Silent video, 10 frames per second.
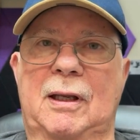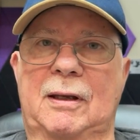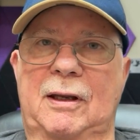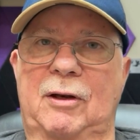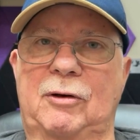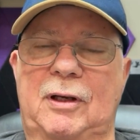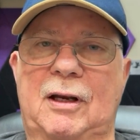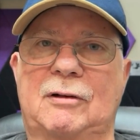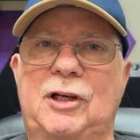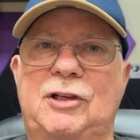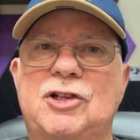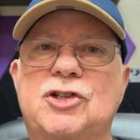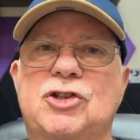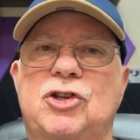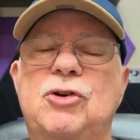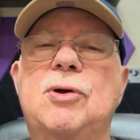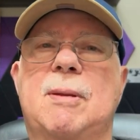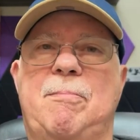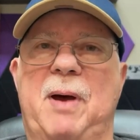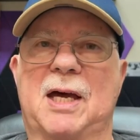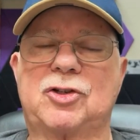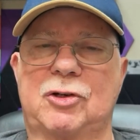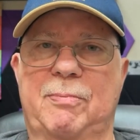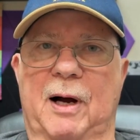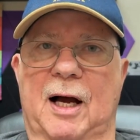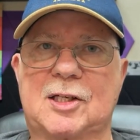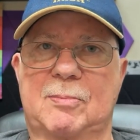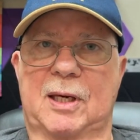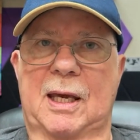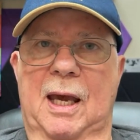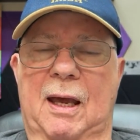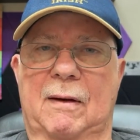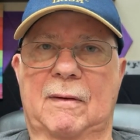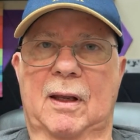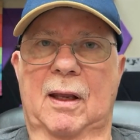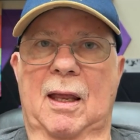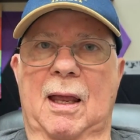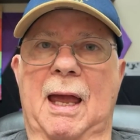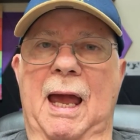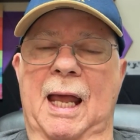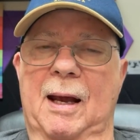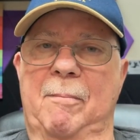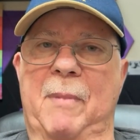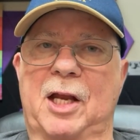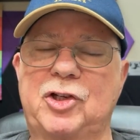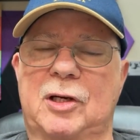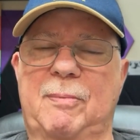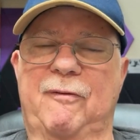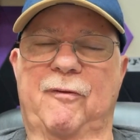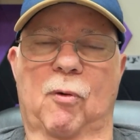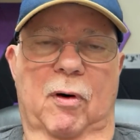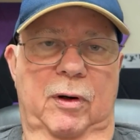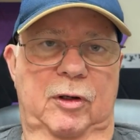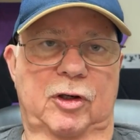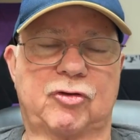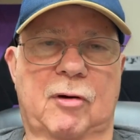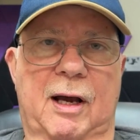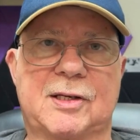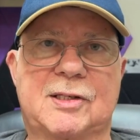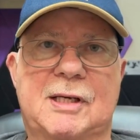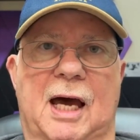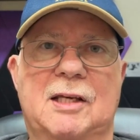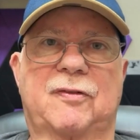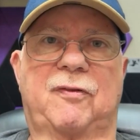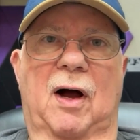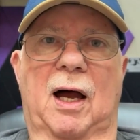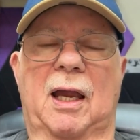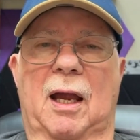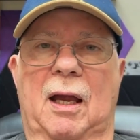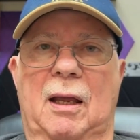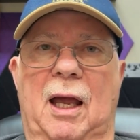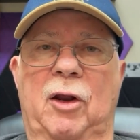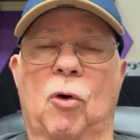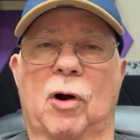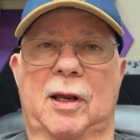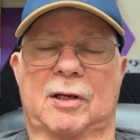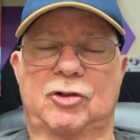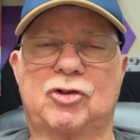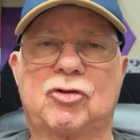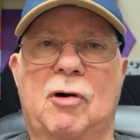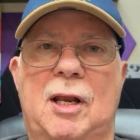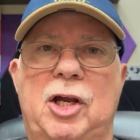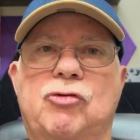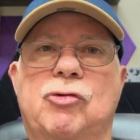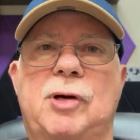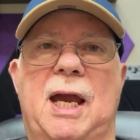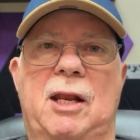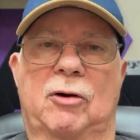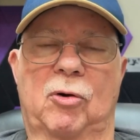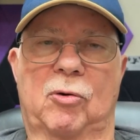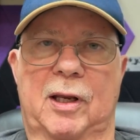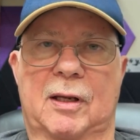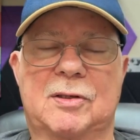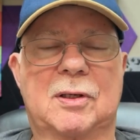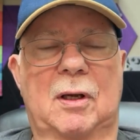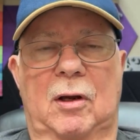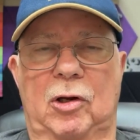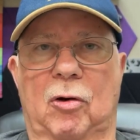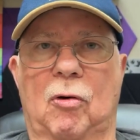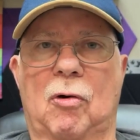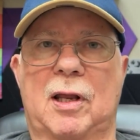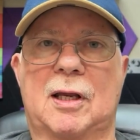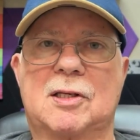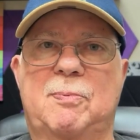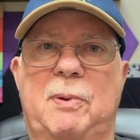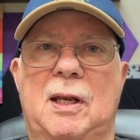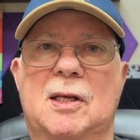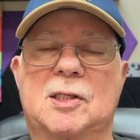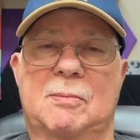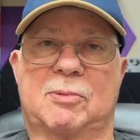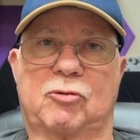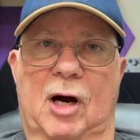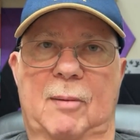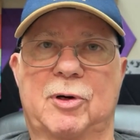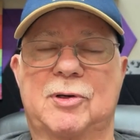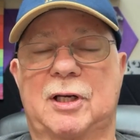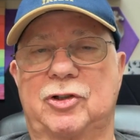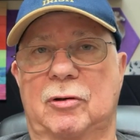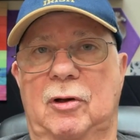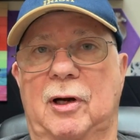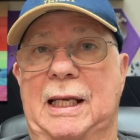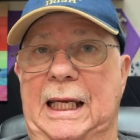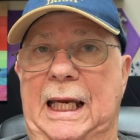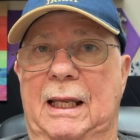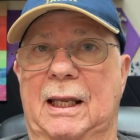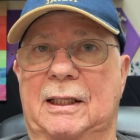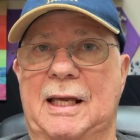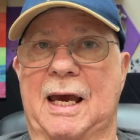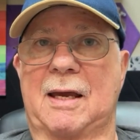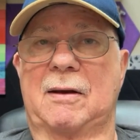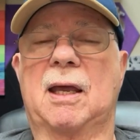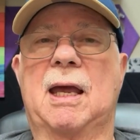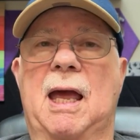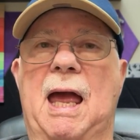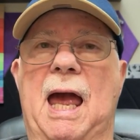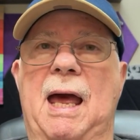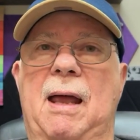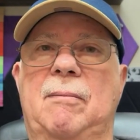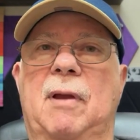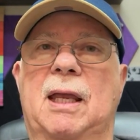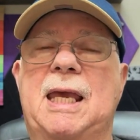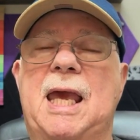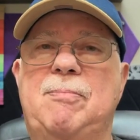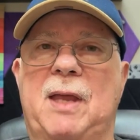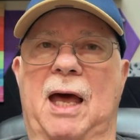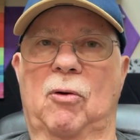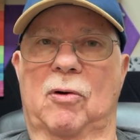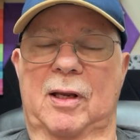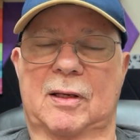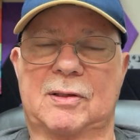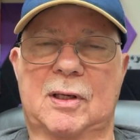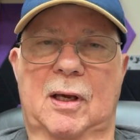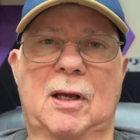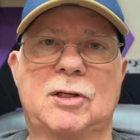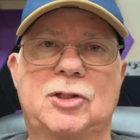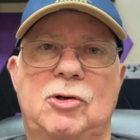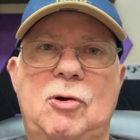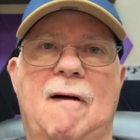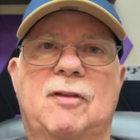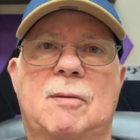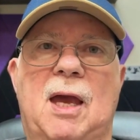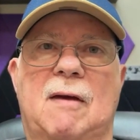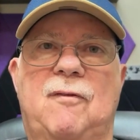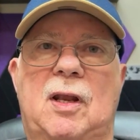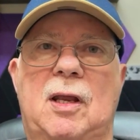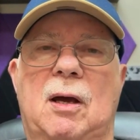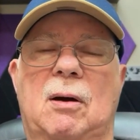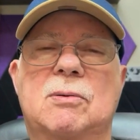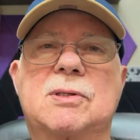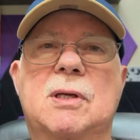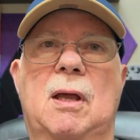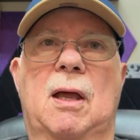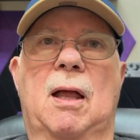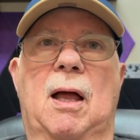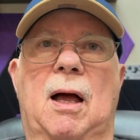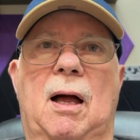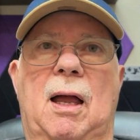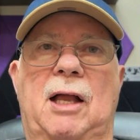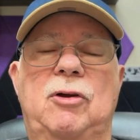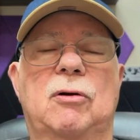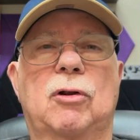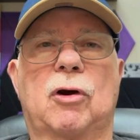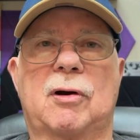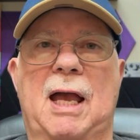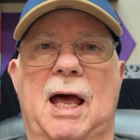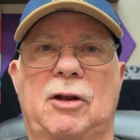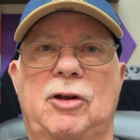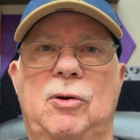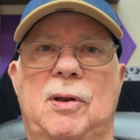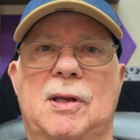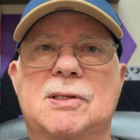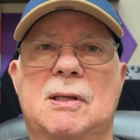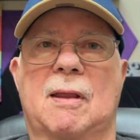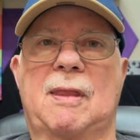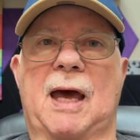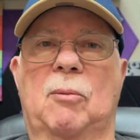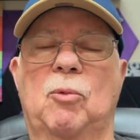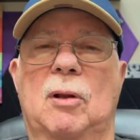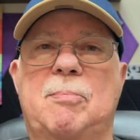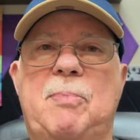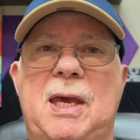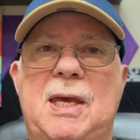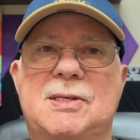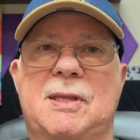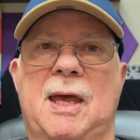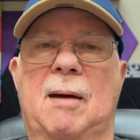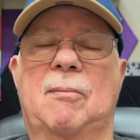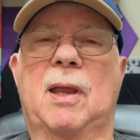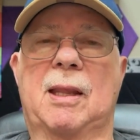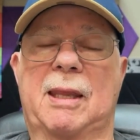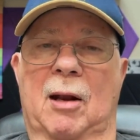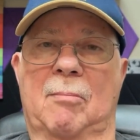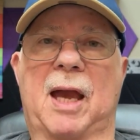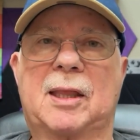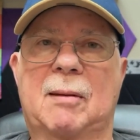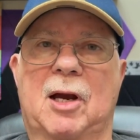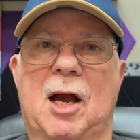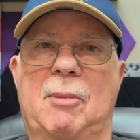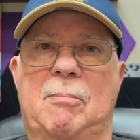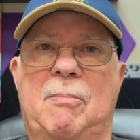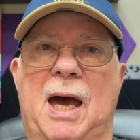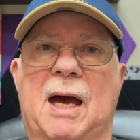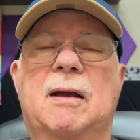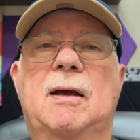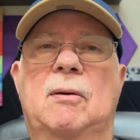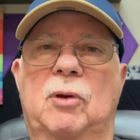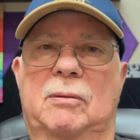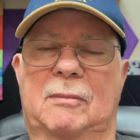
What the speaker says: You just do the best you possibly can. And I've mentioned it before, you're trying to satisfy an audience. You're trying to create an audience. Your audience being the subscribers that you're looking to attain and keep that audience. So you have to make videos, and you'll learn how to do this that will appease them, that'll make them coming back, but